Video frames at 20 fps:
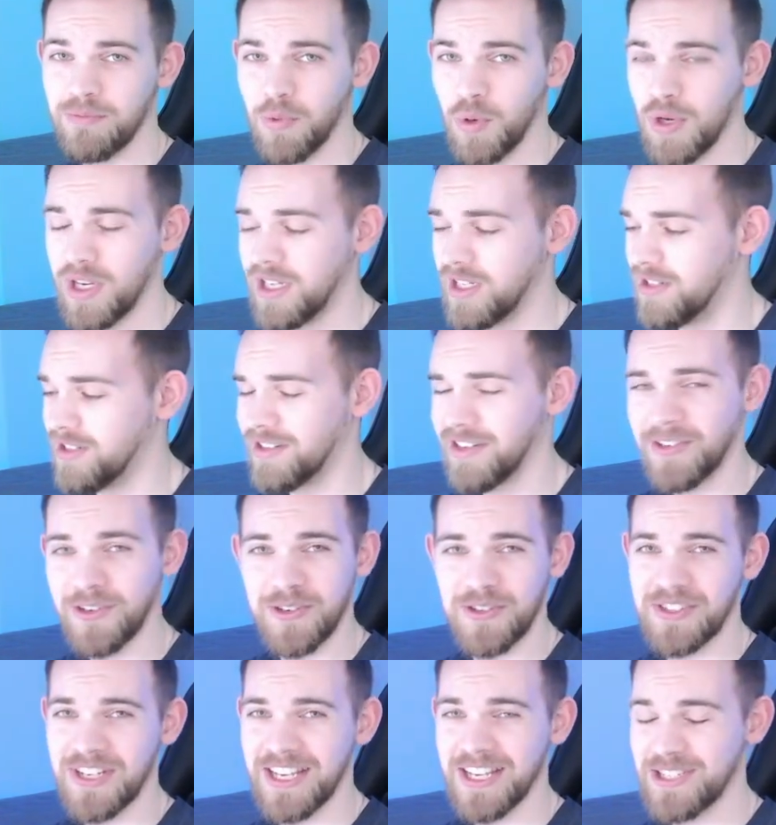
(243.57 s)
read and
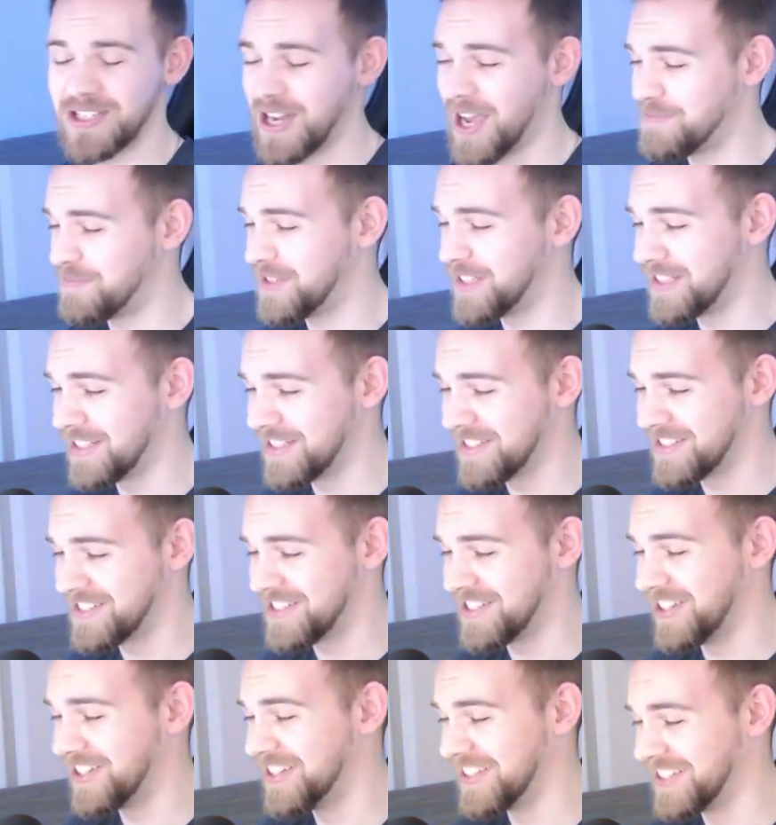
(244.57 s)
understand Japanese
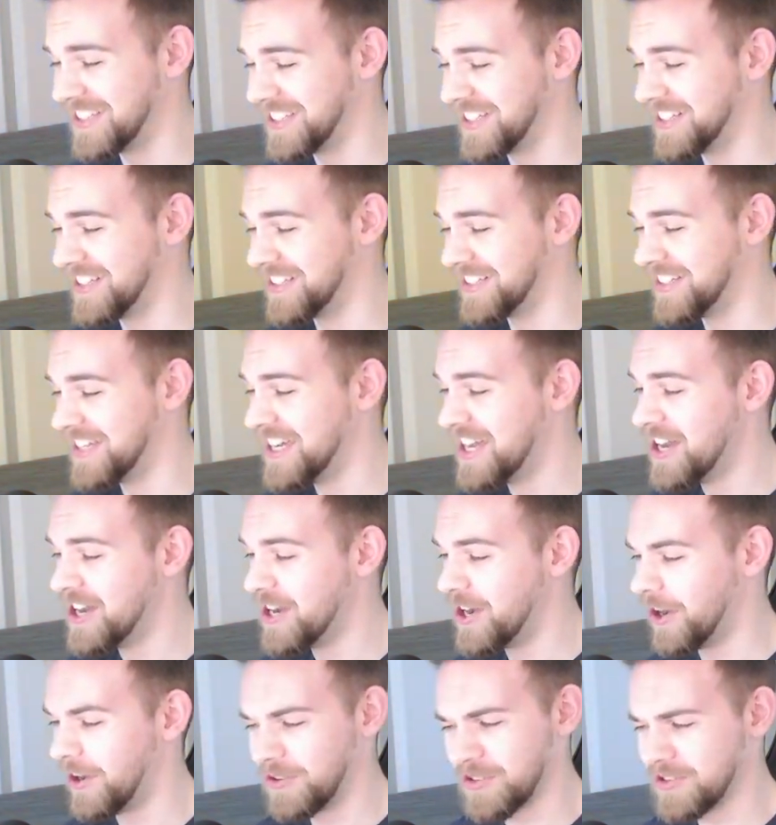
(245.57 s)
to get an
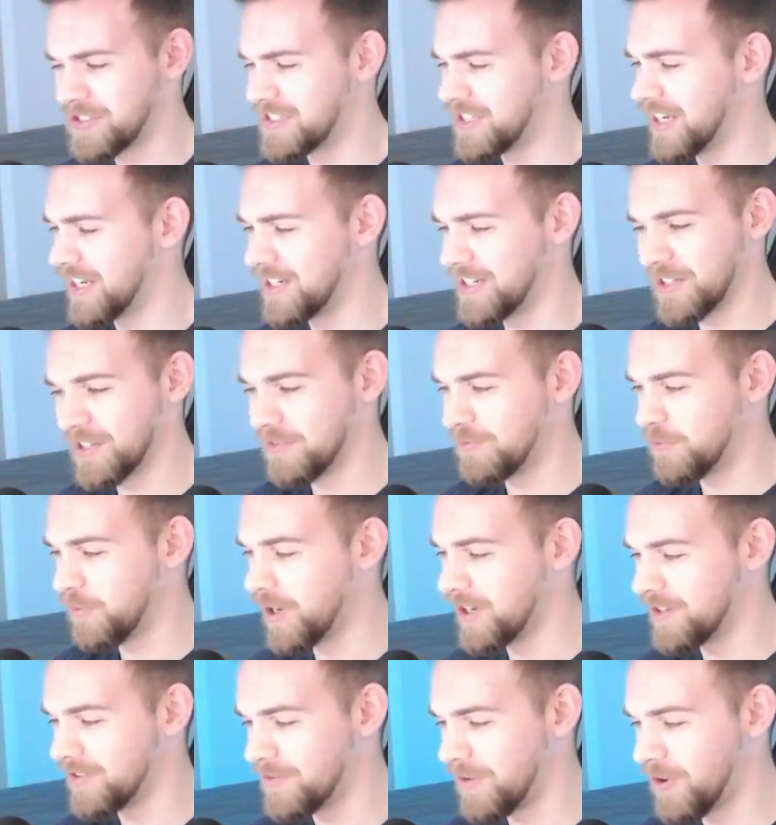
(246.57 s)
understanding of
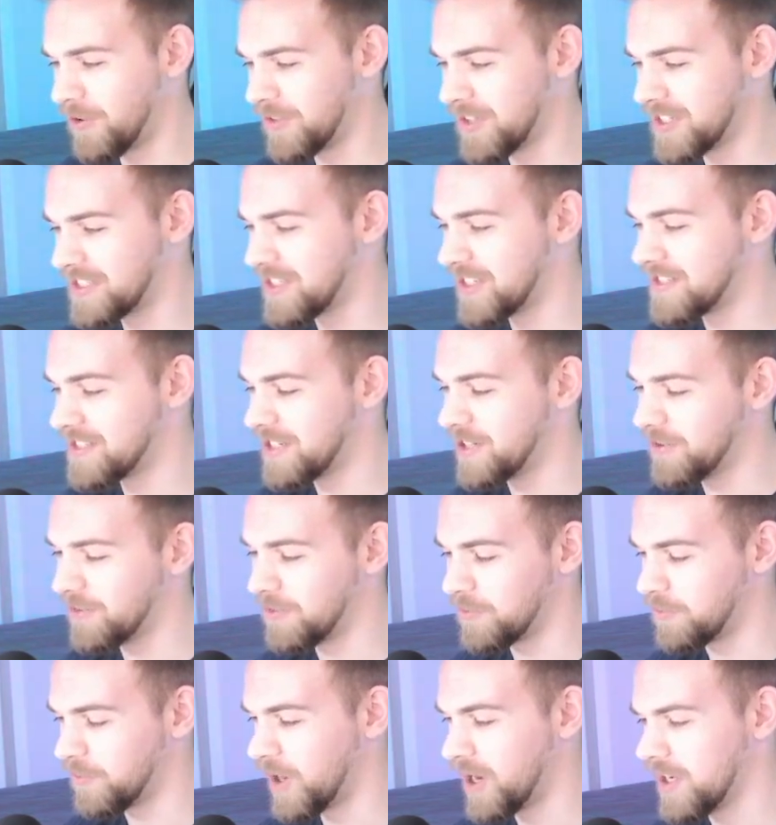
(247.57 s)
what all this is here on
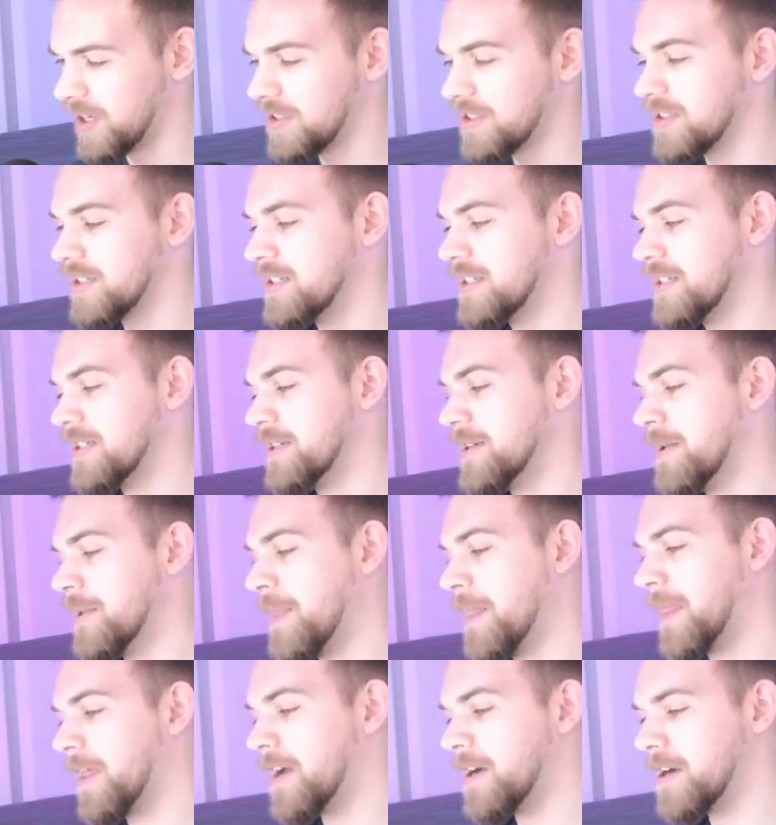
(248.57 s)
the right.
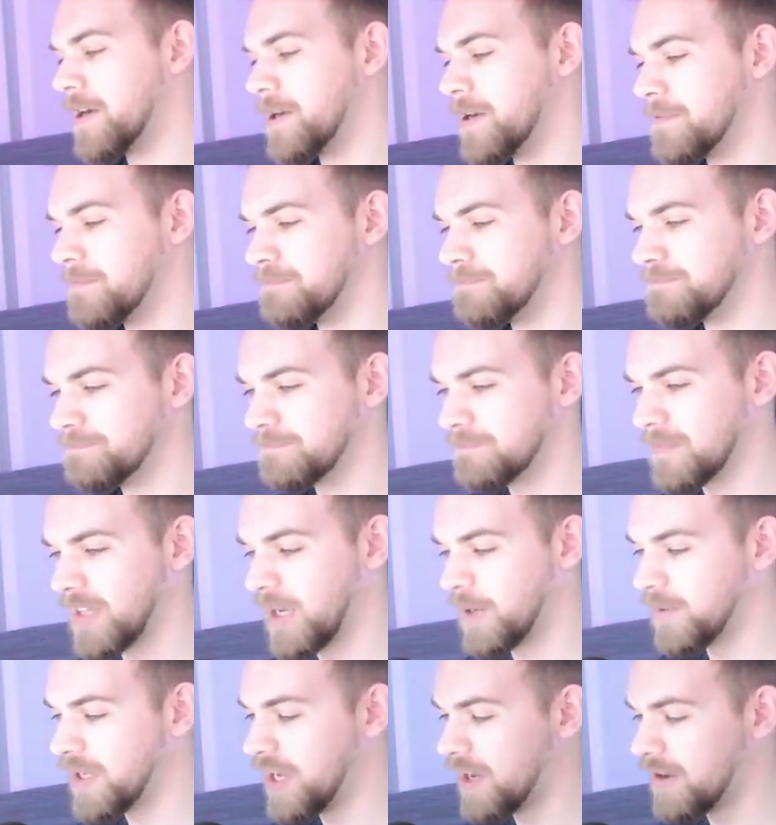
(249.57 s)

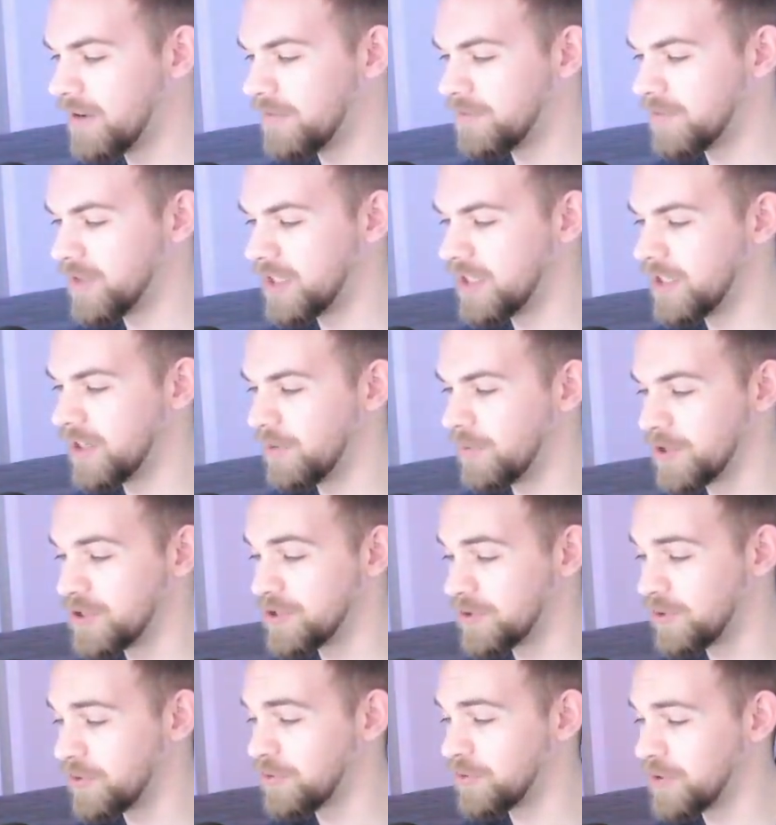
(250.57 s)
And we have the
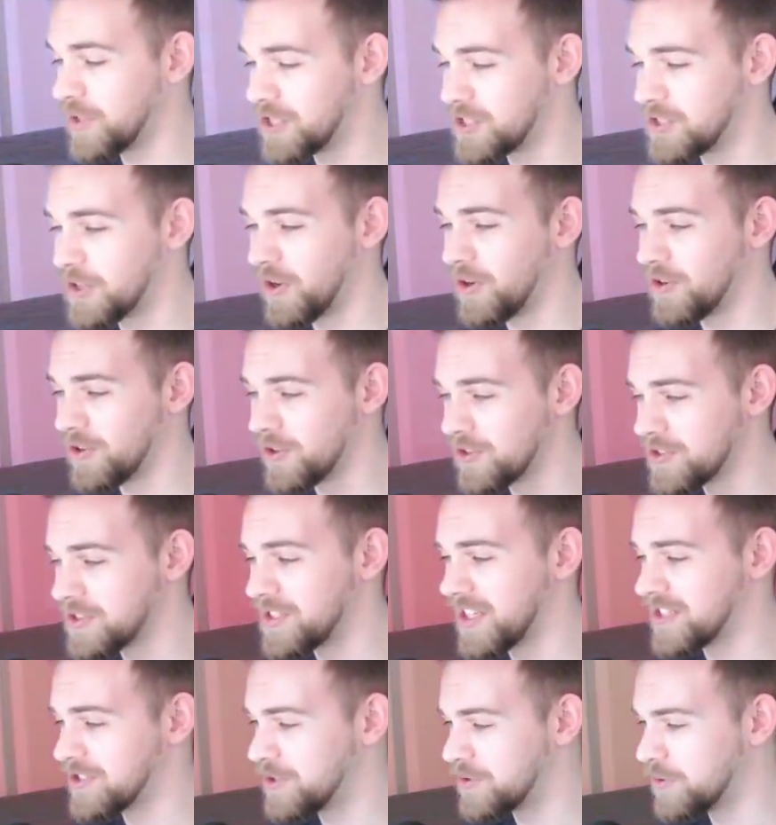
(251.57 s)
original three starters.
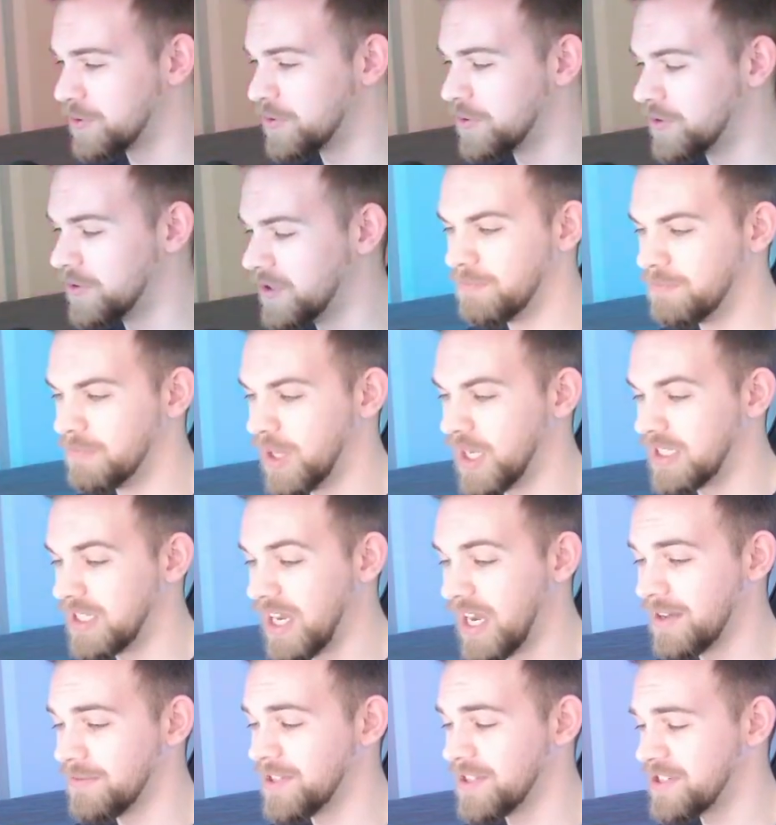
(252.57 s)
That's cool. But
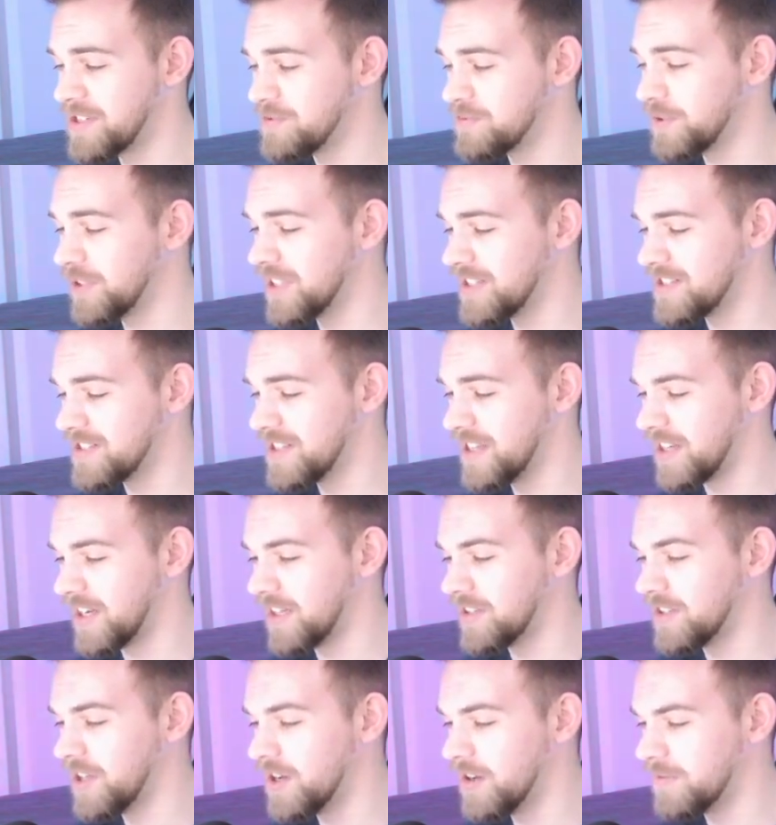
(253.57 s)
yeah, this is really sick. I
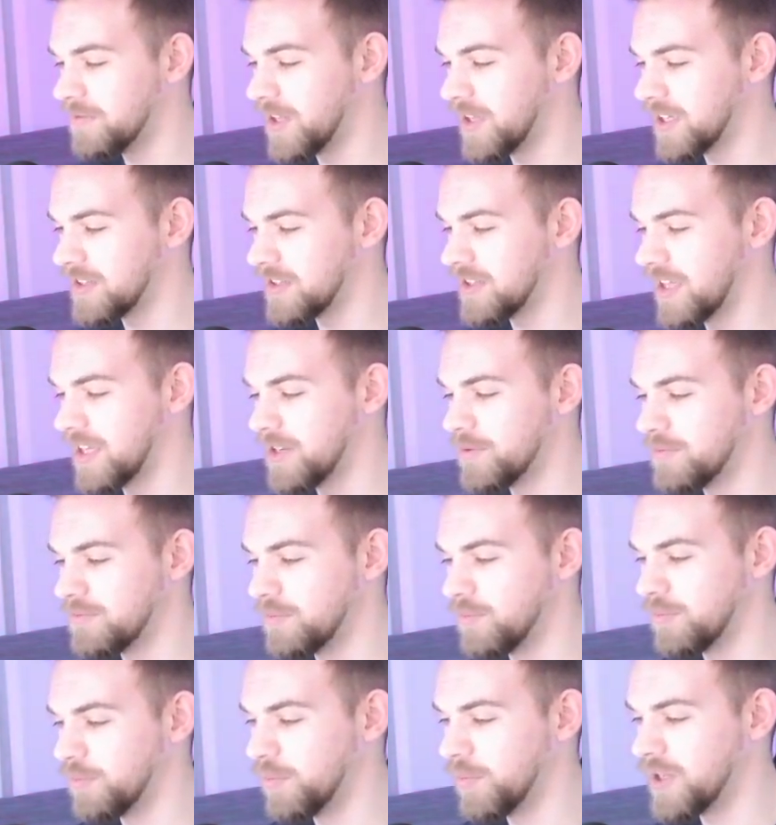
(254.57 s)
love like they
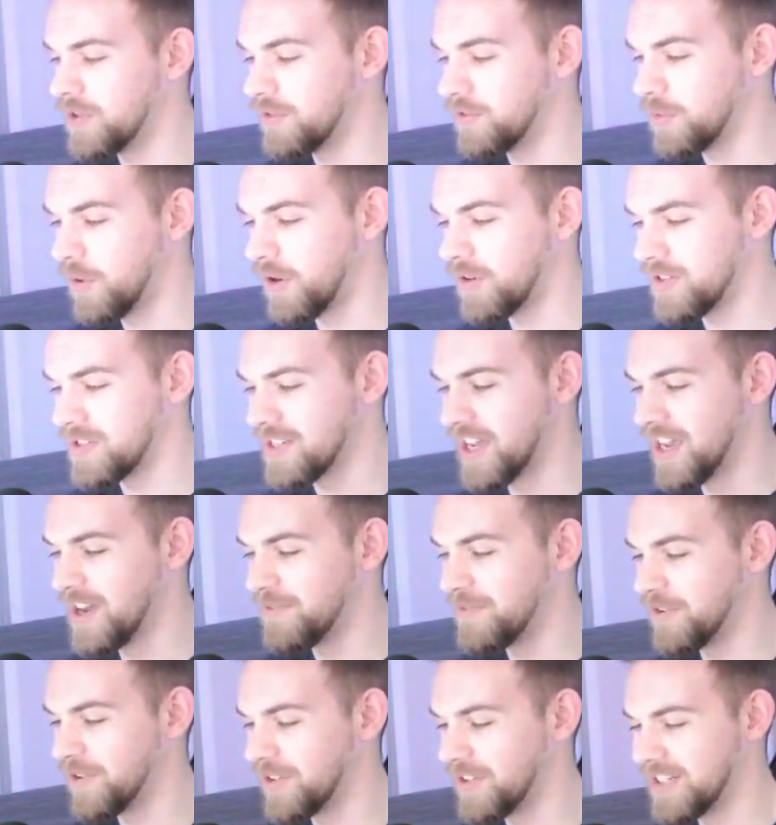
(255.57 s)
went through all this
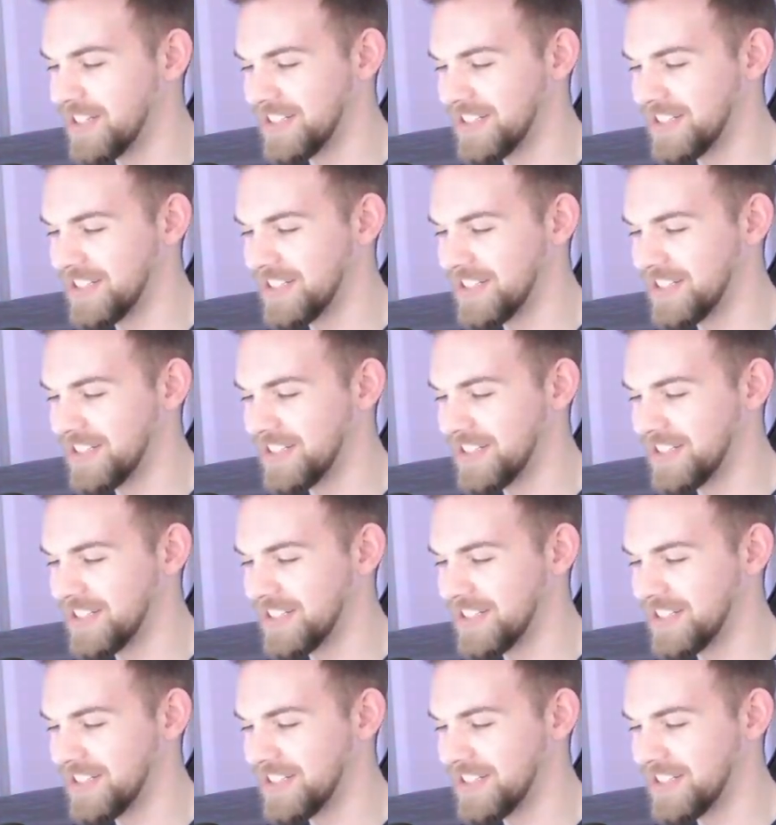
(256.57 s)
effort